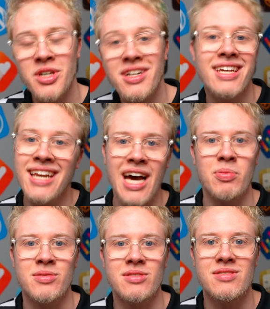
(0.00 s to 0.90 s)
you're gonna get
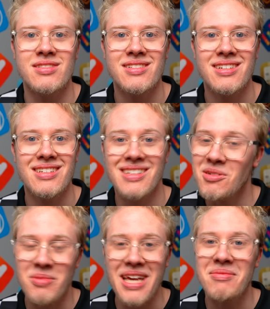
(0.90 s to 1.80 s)
Apple News,
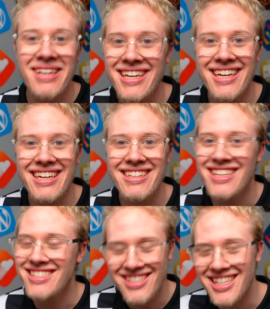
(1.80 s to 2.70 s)
little baby.
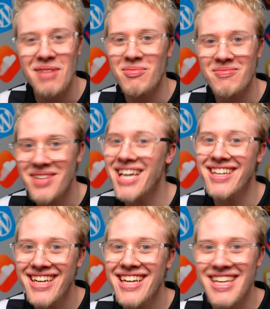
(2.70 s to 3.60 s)
Let's just keep
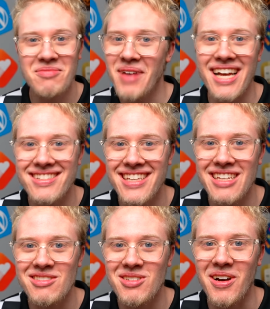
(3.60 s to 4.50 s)
getting past the
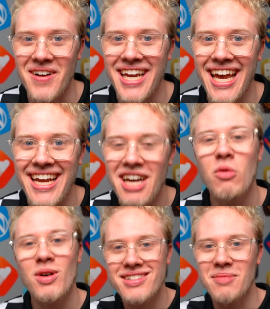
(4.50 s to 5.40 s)
intro, okay?
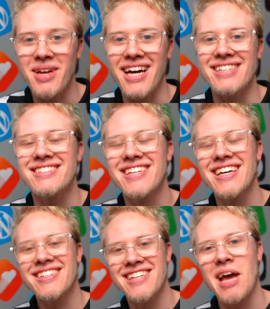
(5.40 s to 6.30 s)
What's up, guys?
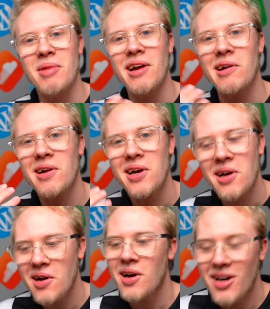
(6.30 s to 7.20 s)
Sam here
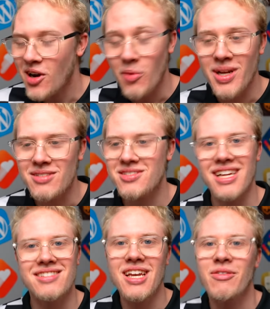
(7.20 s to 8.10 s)
Hope you guys are
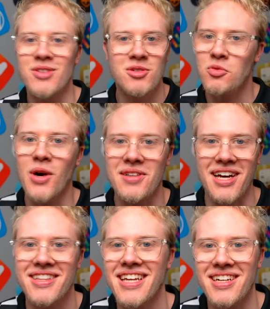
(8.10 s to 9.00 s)
staying safe and doing well
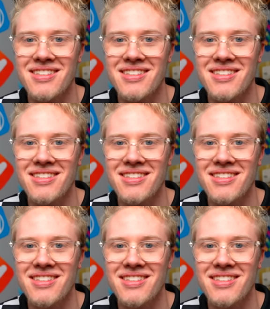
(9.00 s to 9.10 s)
out there.